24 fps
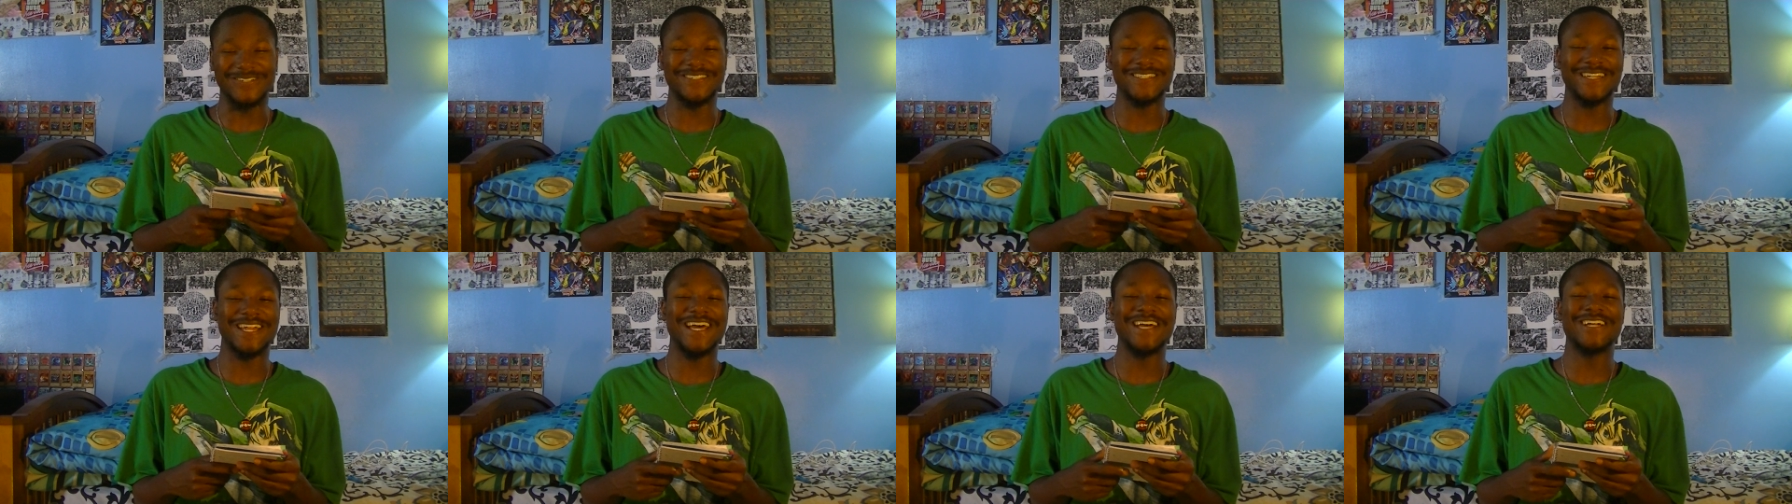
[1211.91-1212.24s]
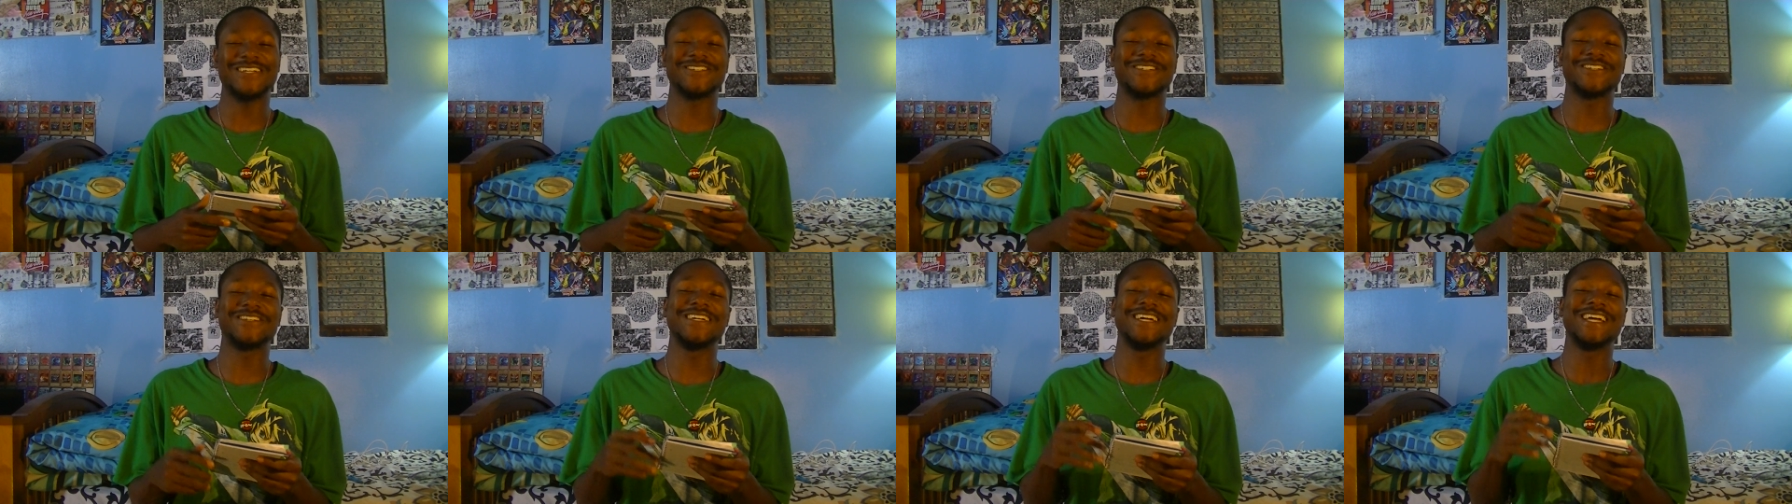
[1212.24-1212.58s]

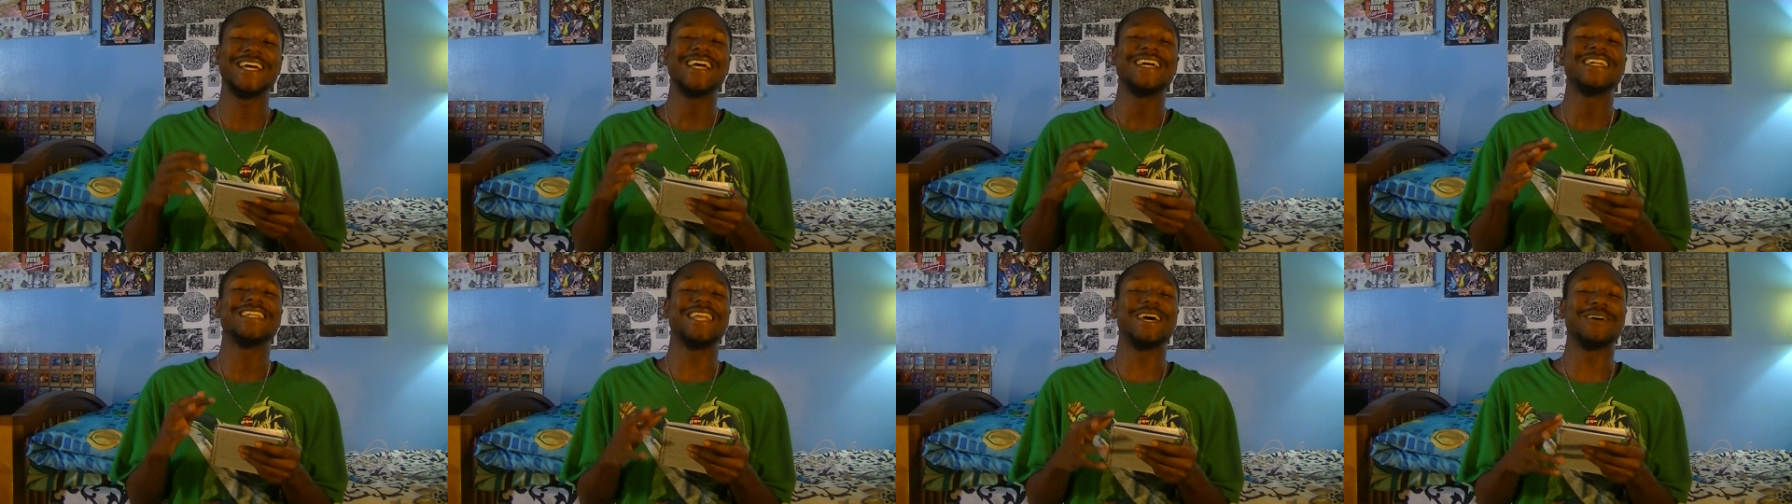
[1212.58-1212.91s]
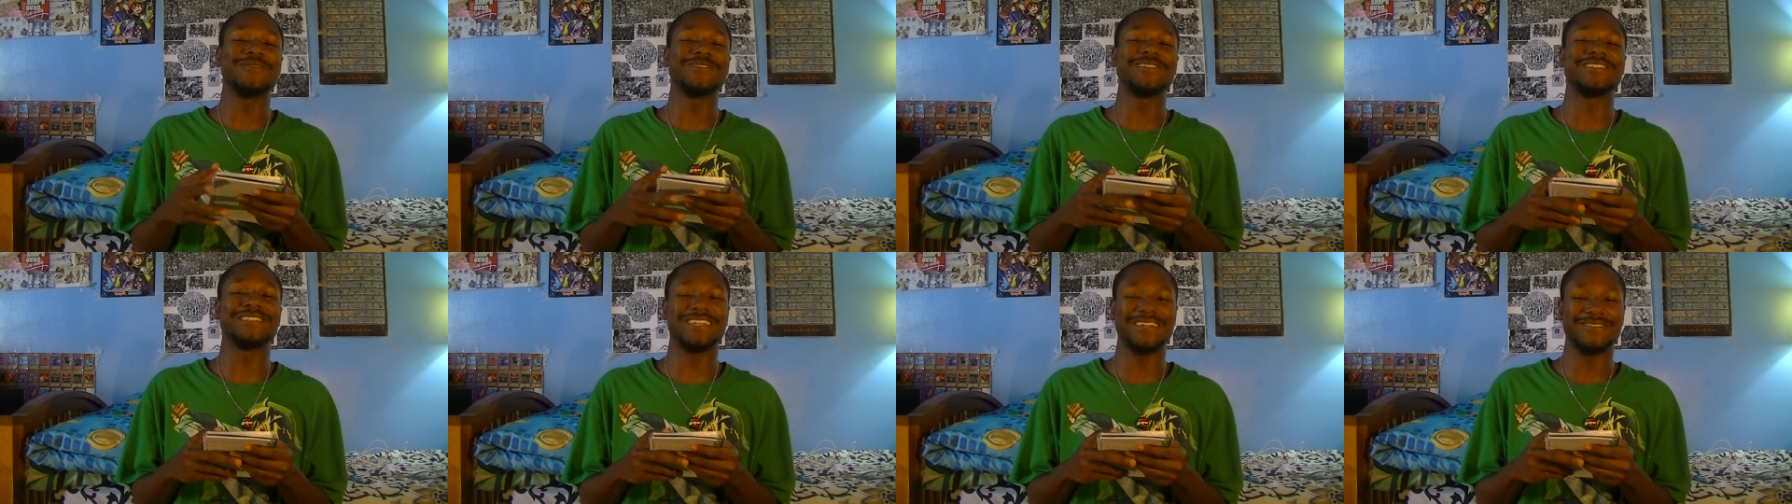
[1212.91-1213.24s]
Slasher, that
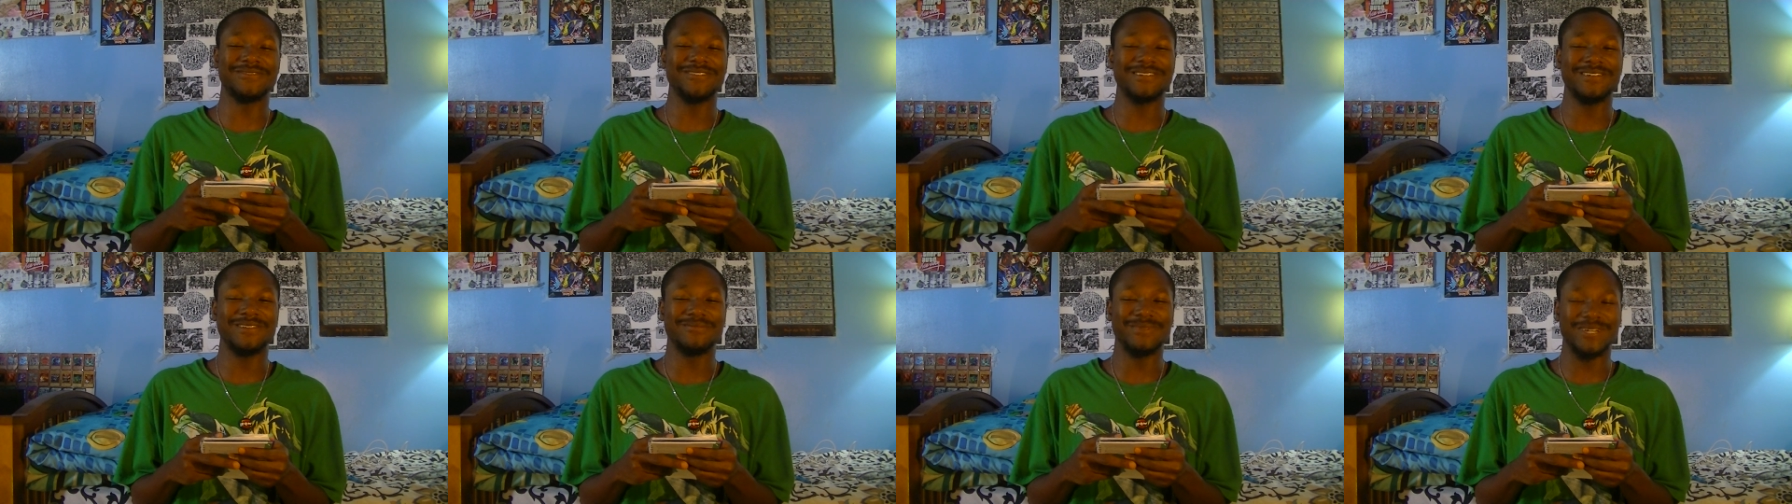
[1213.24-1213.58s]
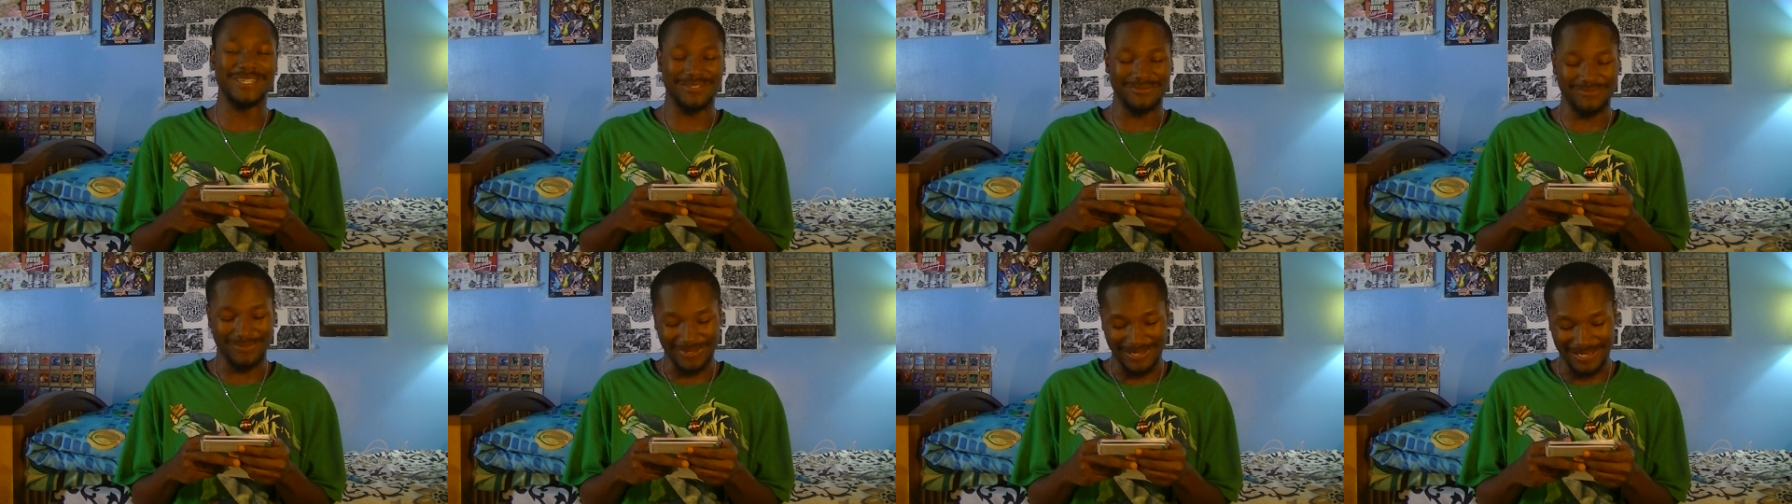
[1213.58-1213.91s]
was definitely the
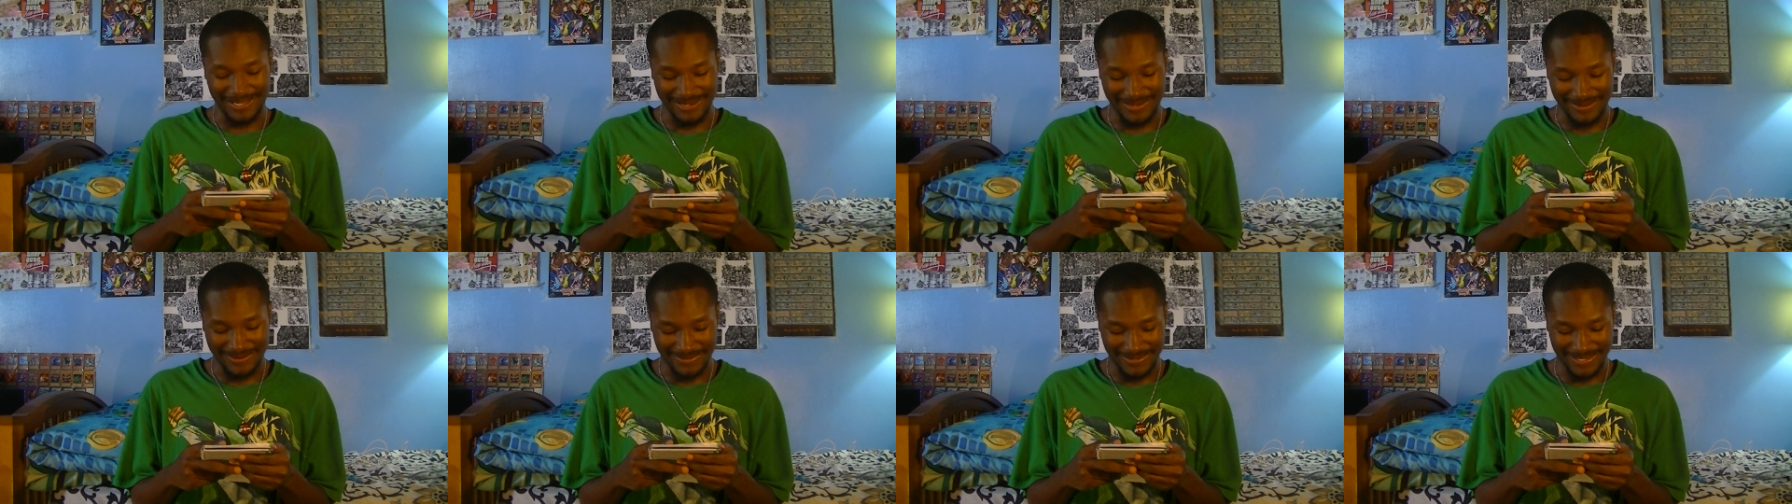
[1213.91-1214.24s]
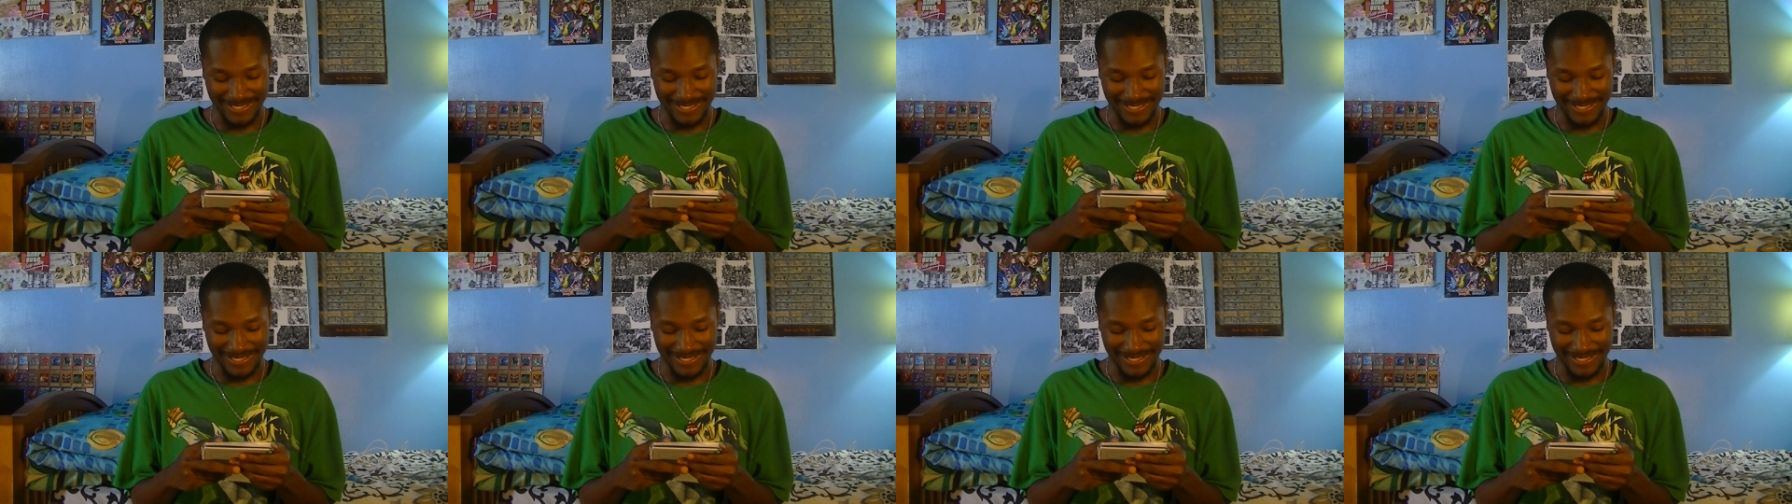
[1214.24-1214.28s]
best video.